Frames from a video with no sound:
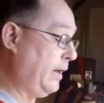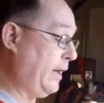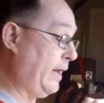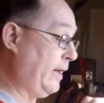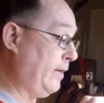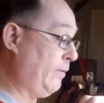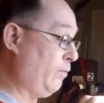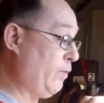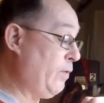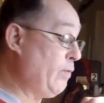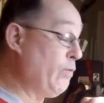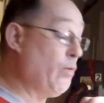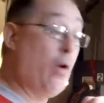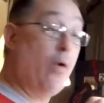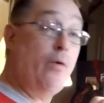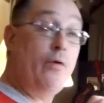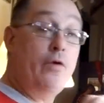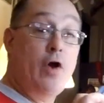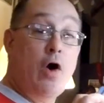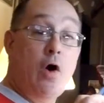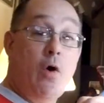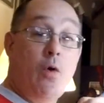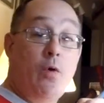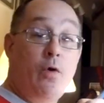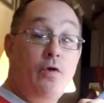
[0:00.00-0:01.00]
And we won't
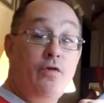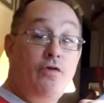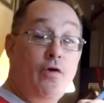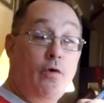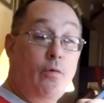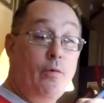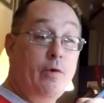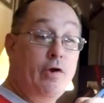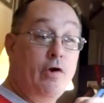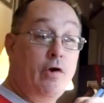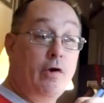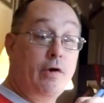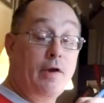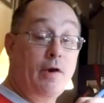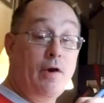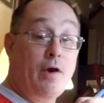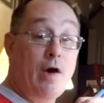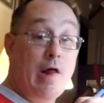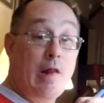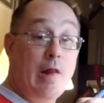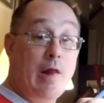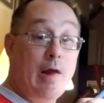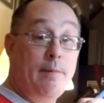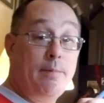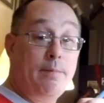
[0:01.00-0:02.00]
know until we hook it
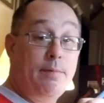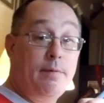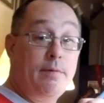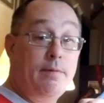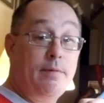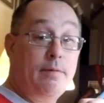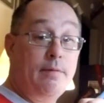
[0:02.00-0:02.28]
all up.